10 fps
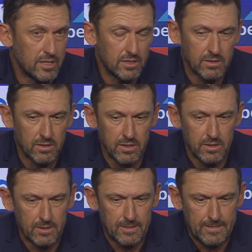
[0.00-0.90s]

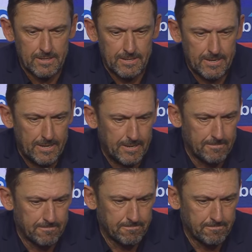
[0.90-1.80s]

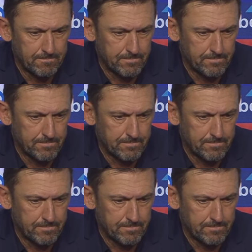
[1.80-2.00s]
And